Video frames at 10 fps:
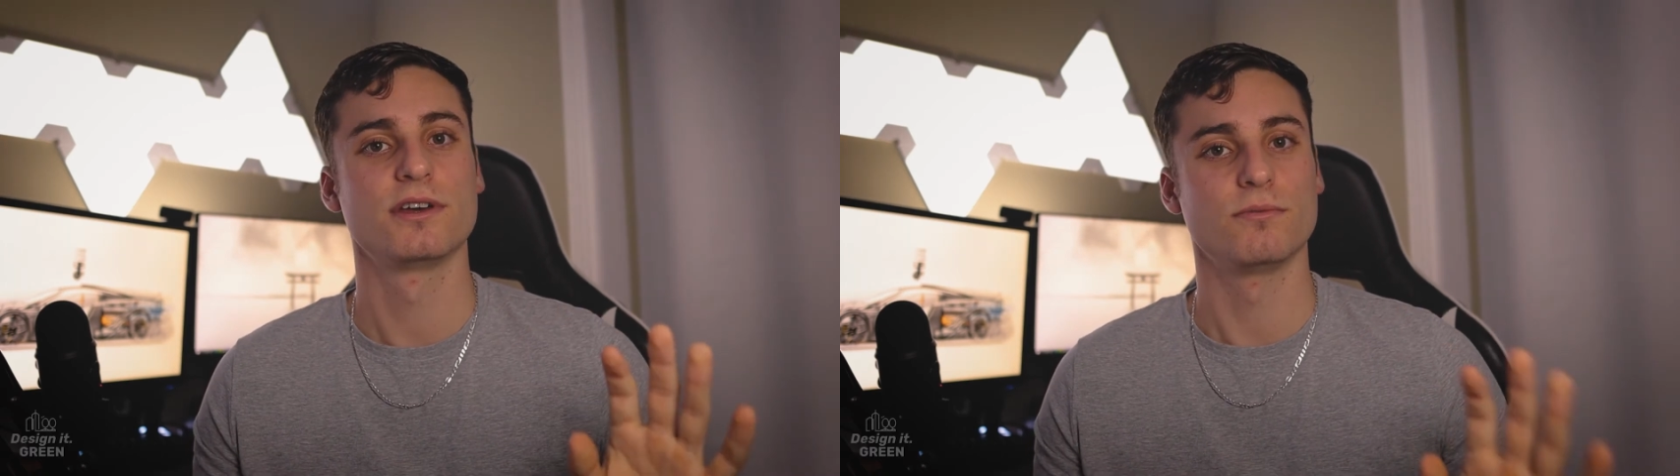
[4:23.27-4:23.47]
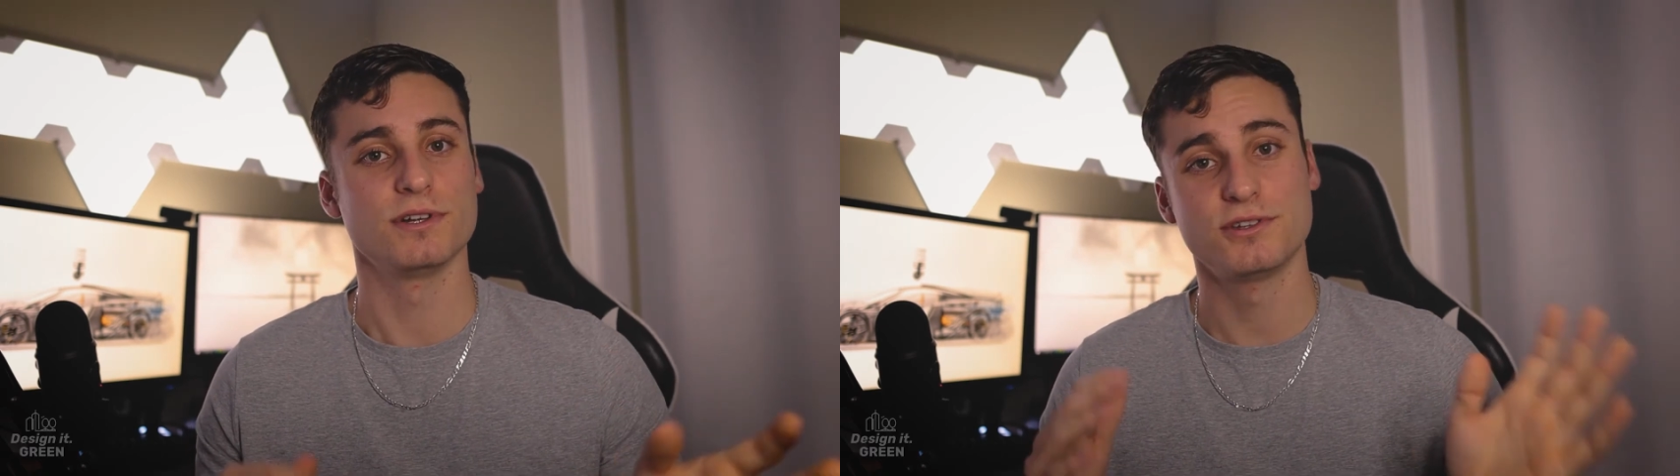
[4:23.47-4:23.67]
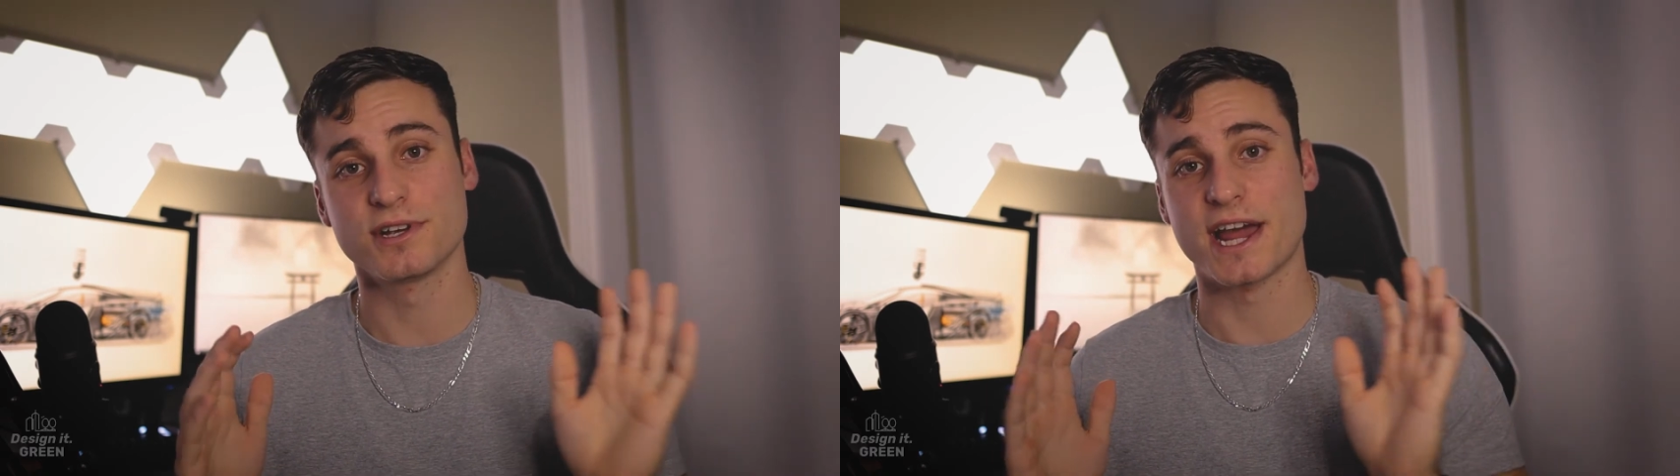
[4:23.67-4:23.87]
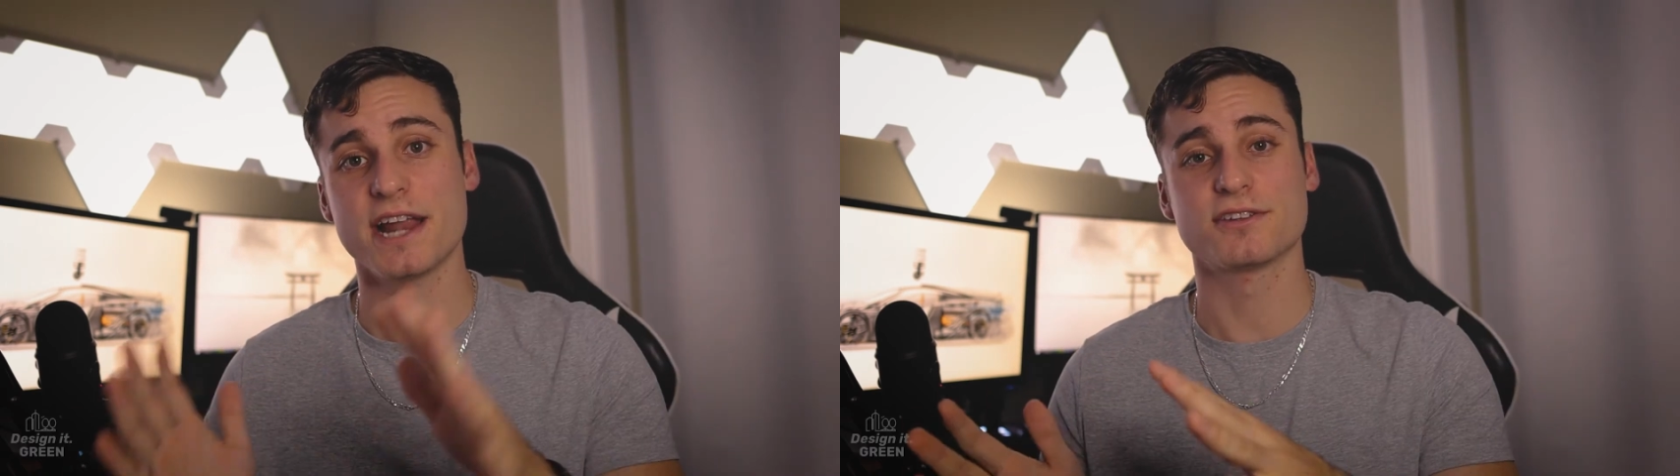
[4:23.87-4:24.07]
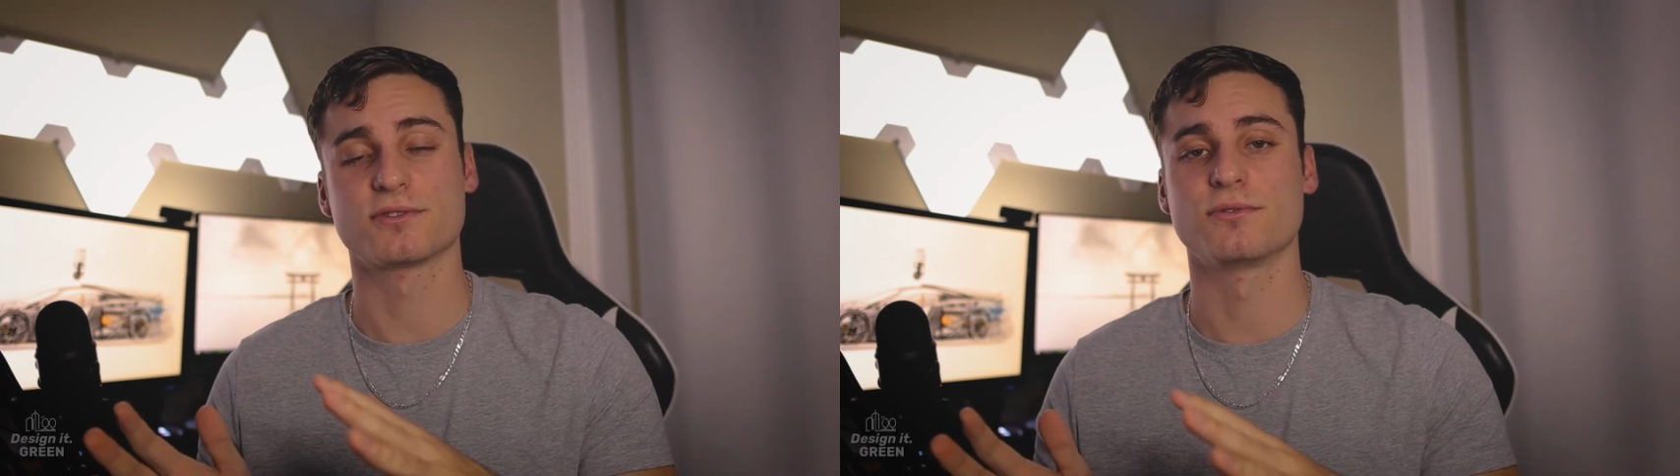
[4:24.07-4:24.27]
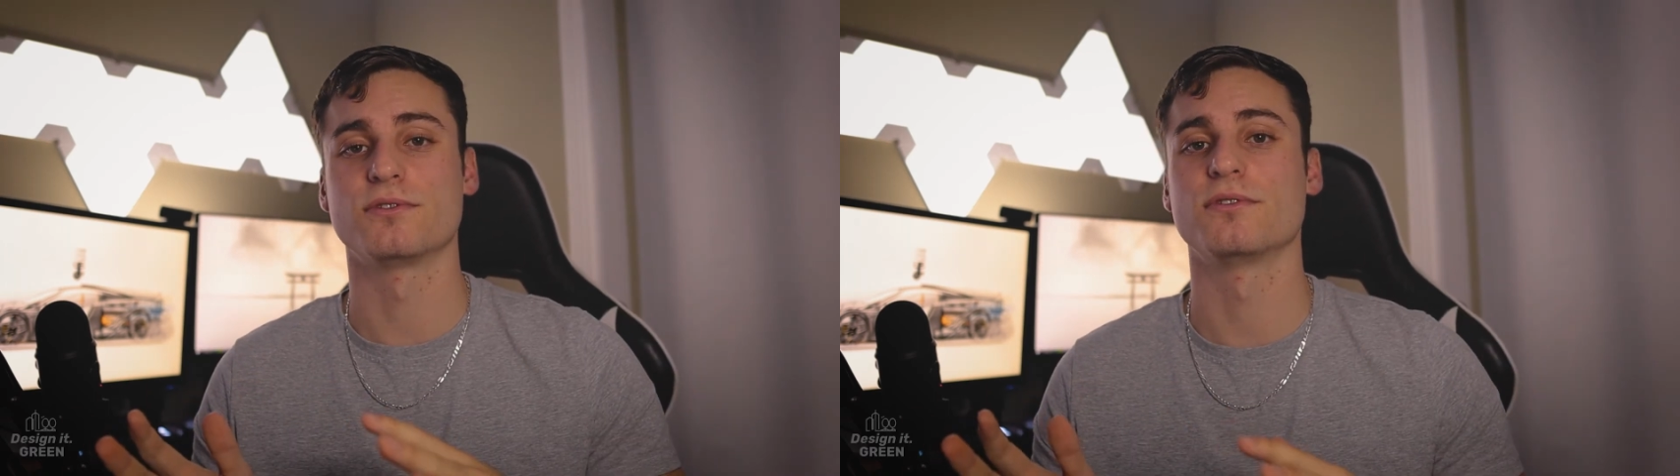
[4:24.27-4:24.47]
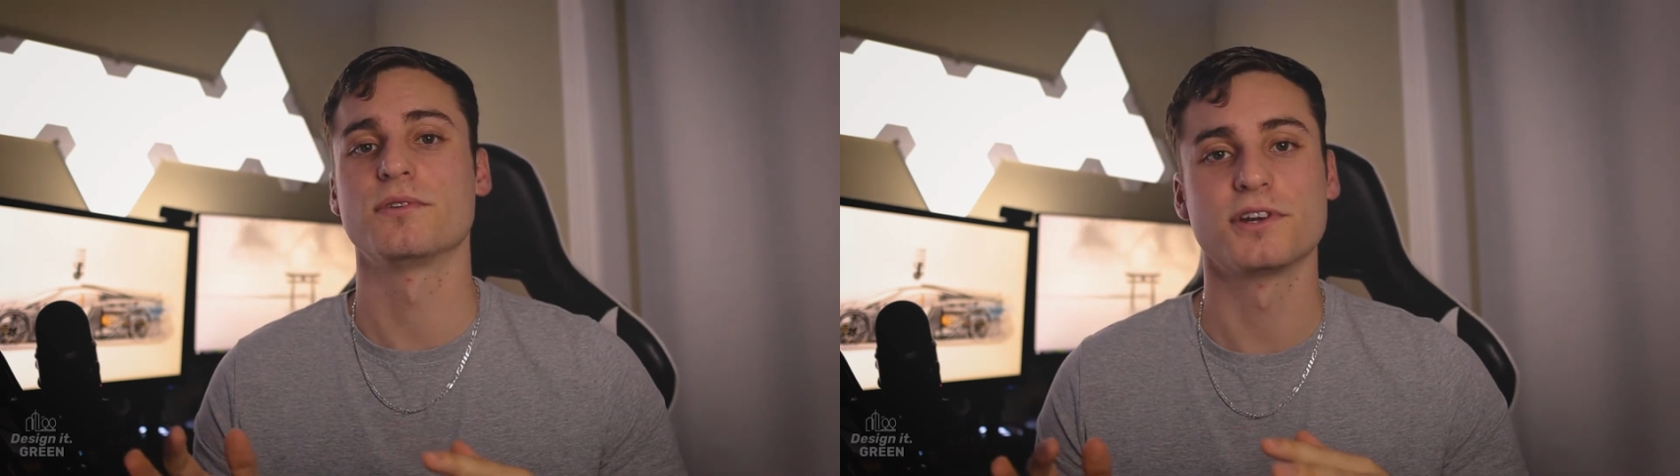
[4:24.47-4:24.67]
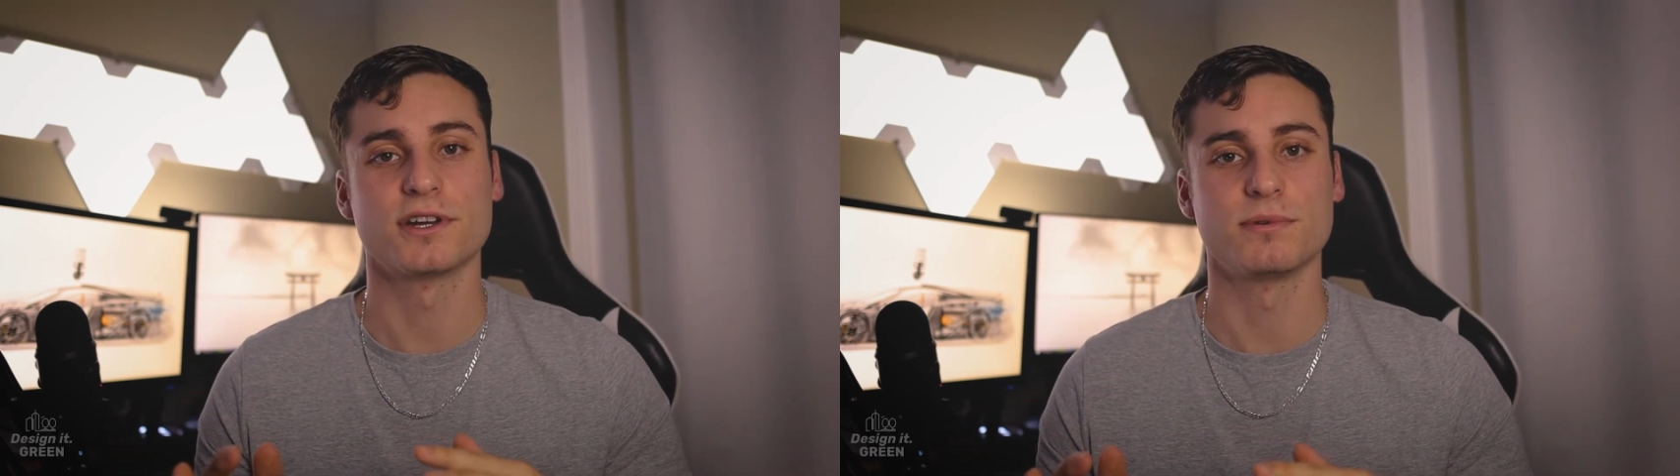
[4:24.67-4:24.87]
once you get out of school,
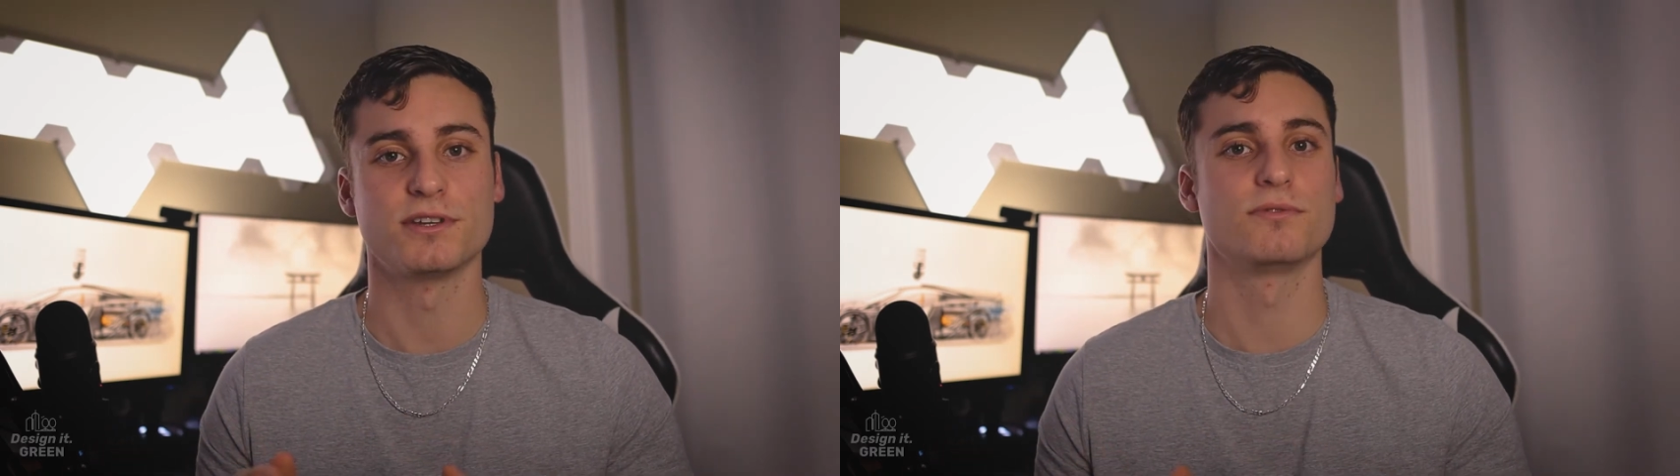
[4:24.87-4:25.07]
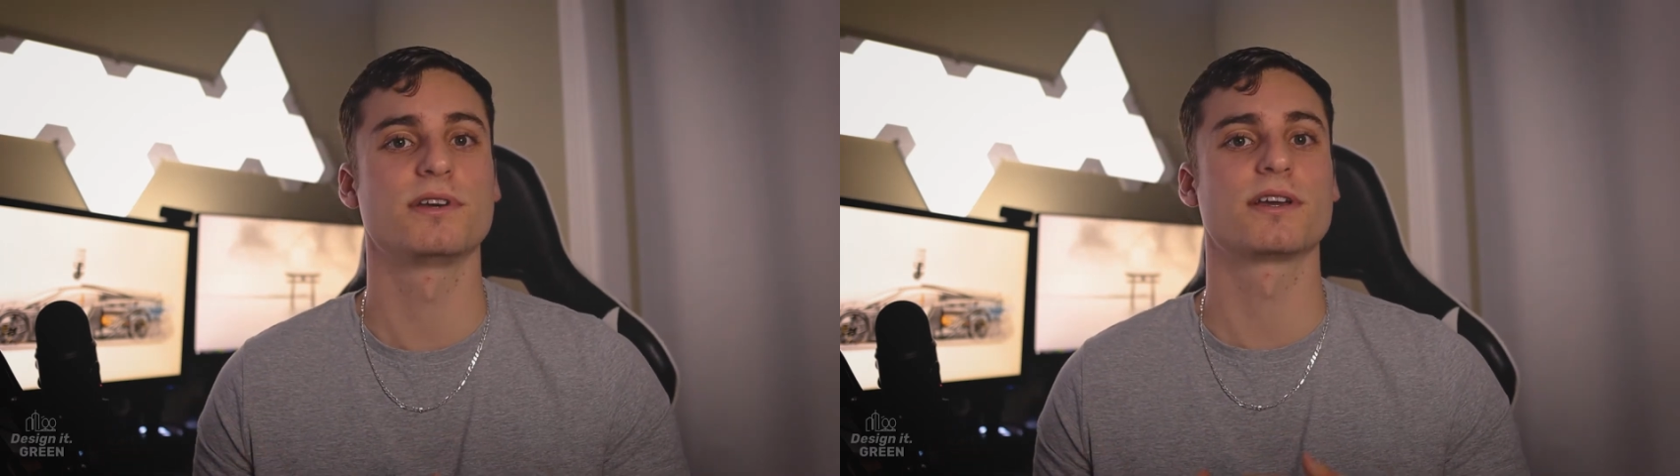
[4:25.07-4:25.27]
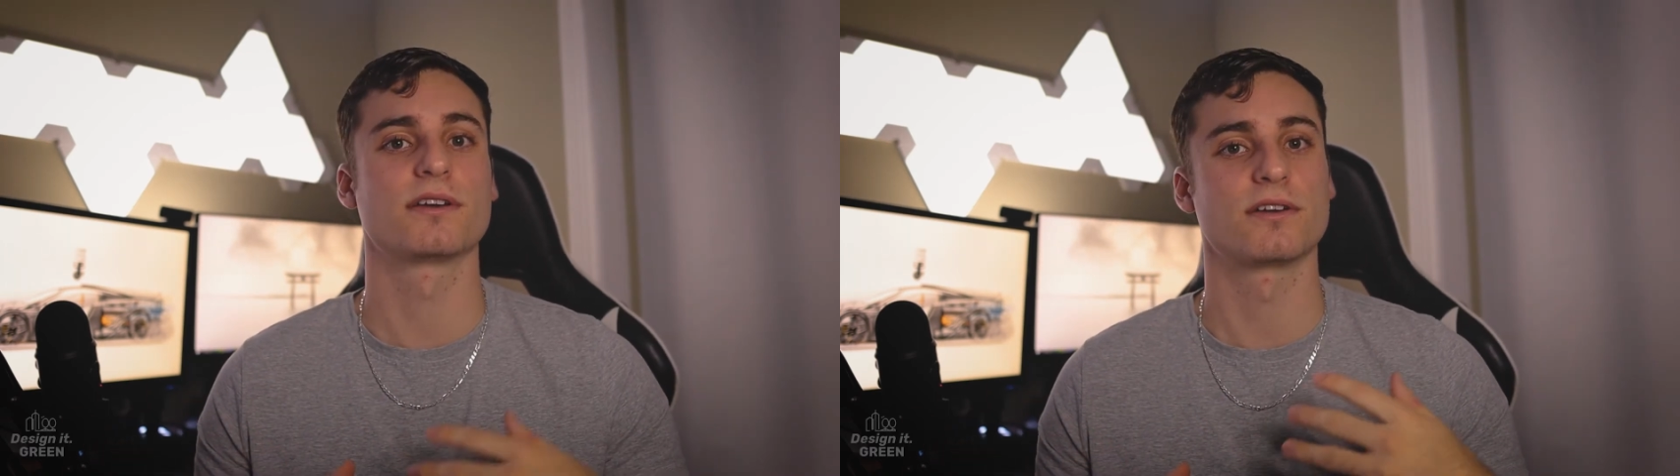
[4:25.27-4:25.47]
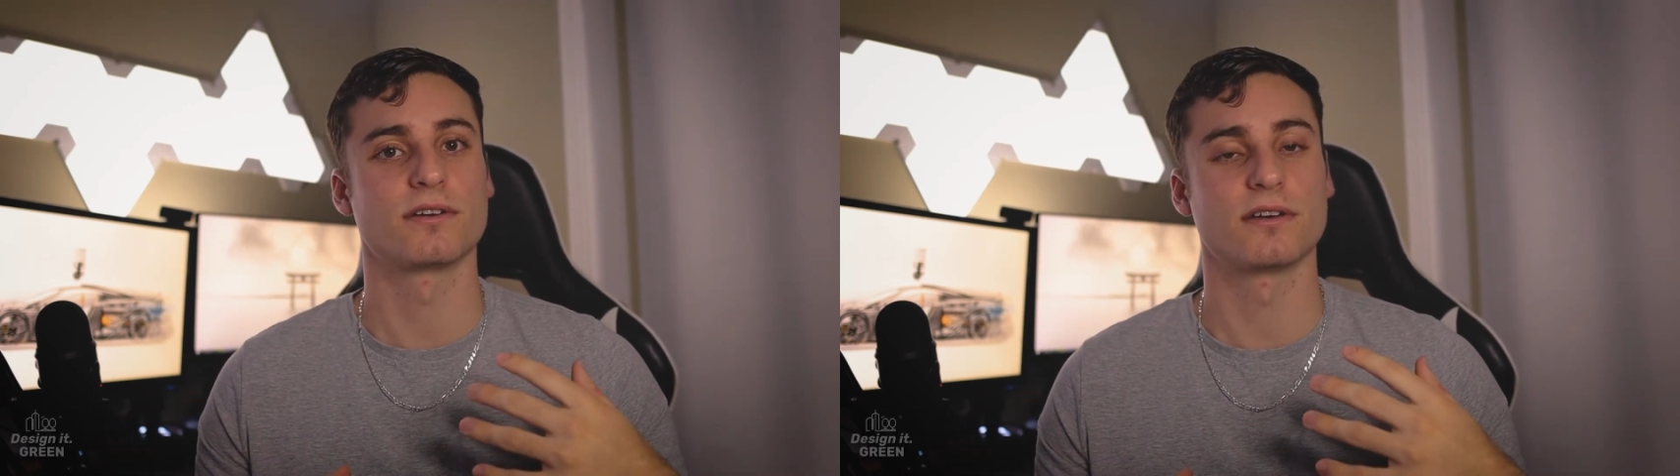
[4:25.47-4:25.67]
you're going to be doing